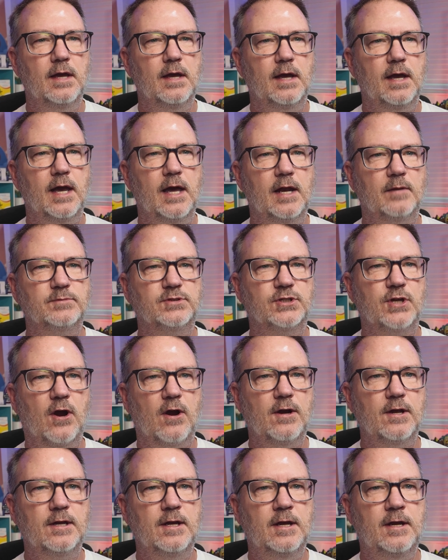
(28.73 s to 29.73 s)
And I'm
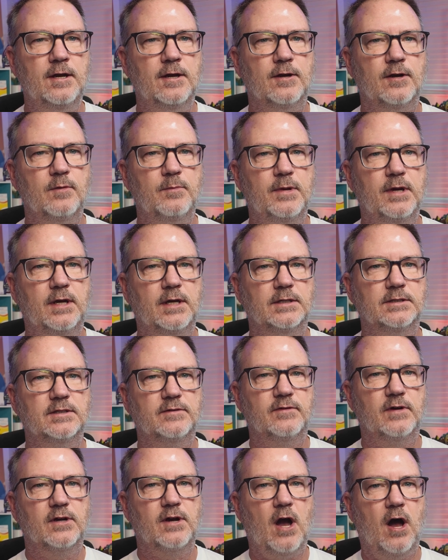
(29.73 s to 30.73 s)
starting here because
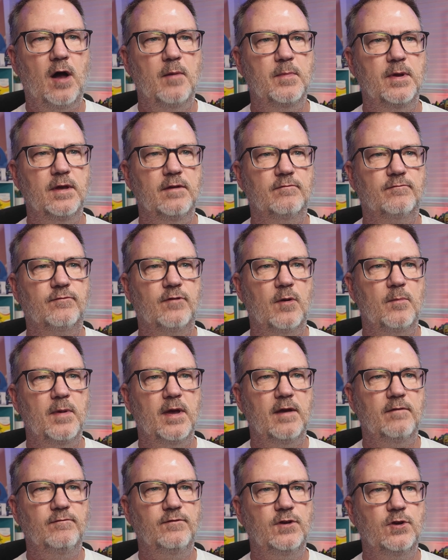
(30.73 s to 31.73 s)
of a comment from
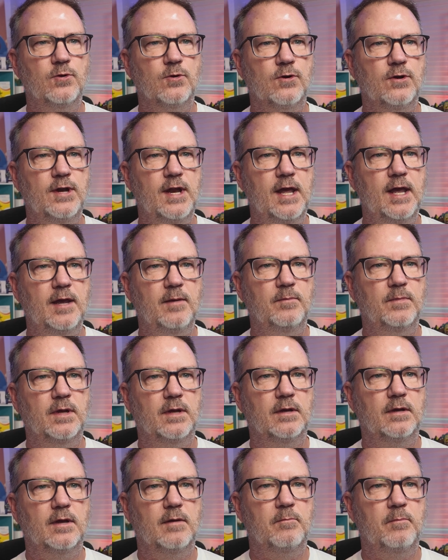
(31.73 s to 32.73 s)
a viewer
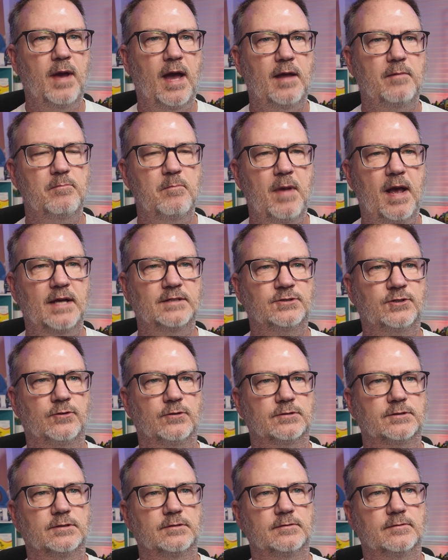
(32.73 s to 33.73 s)
named Bat
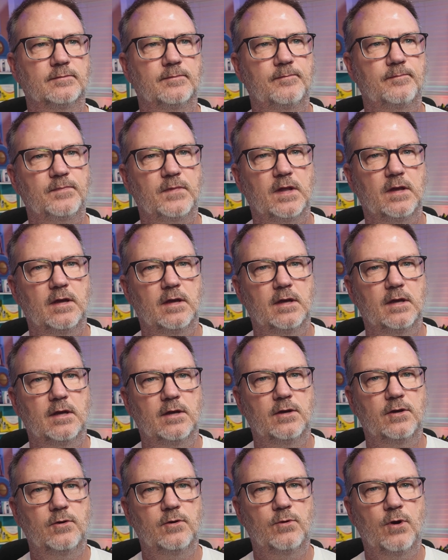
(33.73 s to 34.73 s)
Masterson,
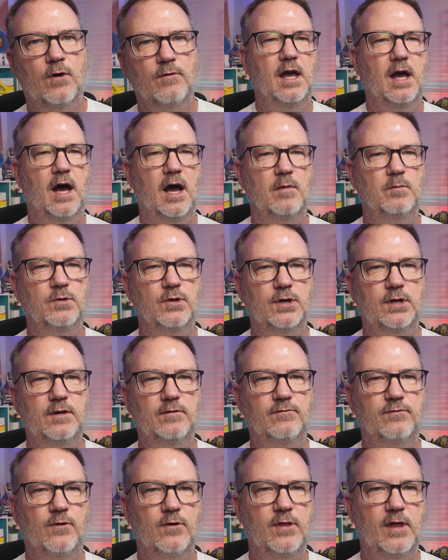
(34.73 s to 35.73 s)
who wrote, I'm
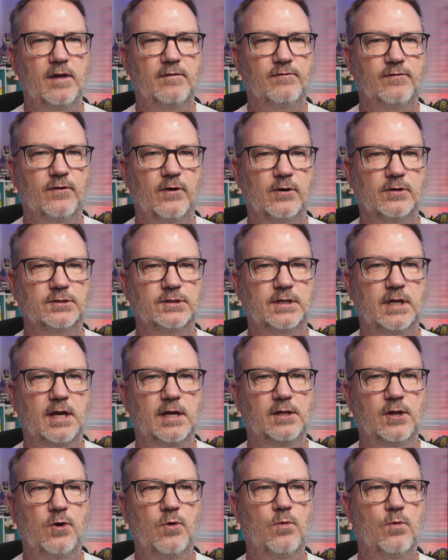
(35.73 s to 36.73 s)
looking for that first
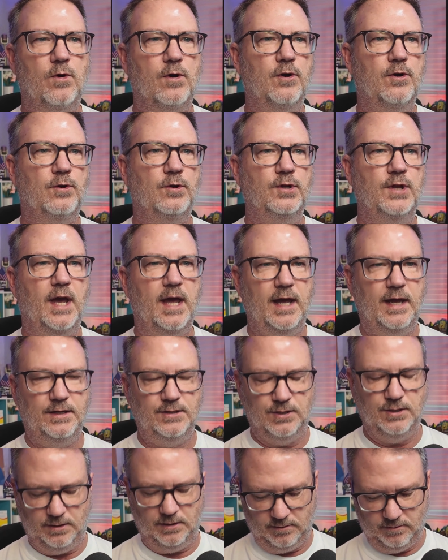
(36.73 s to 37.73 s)
Hello World
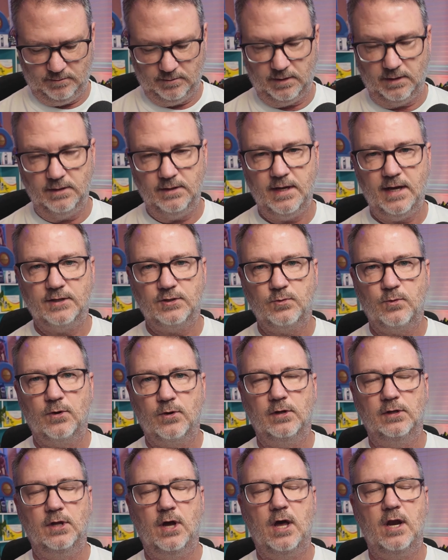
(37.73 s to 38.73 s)
agent. And that's
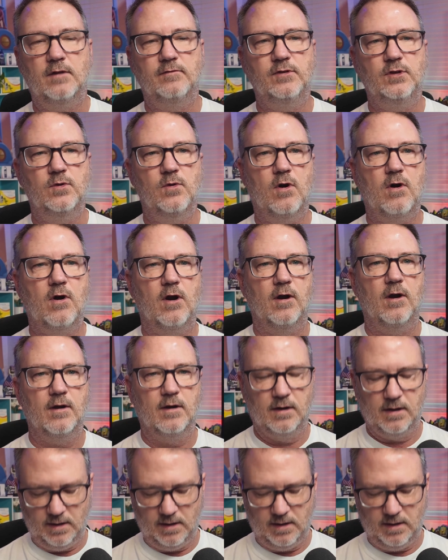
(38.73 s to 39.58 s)
where a lot of you are.